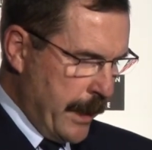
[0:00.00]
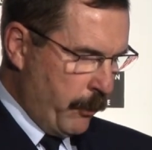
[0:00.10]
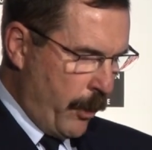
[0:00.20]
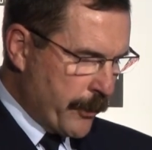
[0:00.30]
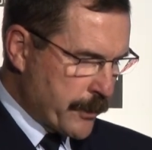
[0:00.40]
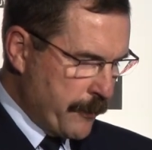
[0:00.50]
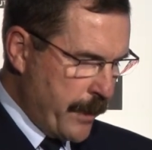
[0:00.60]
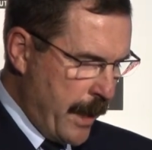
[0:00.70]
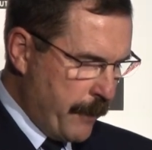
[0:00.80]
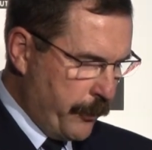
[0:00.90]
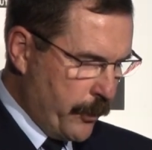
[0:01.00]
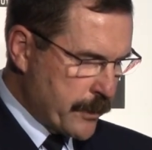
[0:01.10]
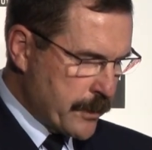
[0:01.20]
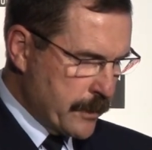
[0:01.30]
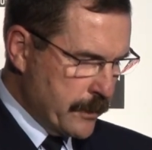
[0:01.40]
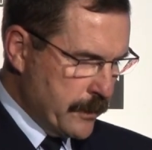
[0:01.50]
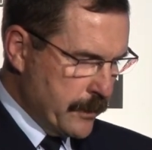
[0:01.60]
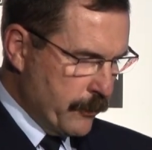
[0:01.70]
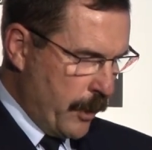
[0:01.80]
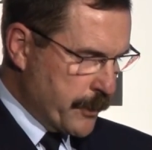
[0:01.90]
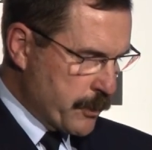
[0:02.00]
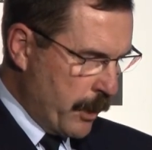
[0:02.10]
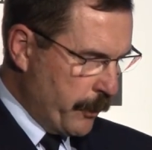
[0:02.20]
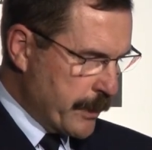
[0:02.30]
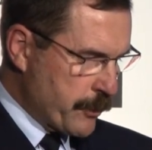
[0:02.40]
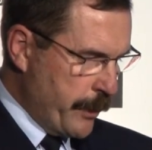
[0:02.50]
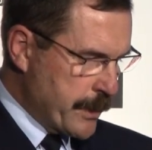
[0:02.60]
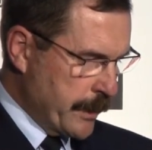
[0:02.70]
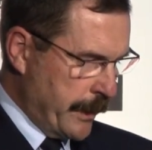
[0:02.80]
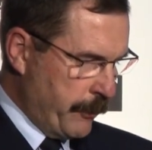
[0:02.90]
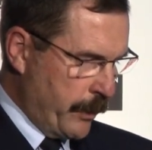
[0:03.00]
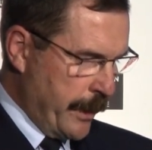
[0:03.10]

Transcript: and Warrant Officer of the Air Force, Rob Swanwick's recently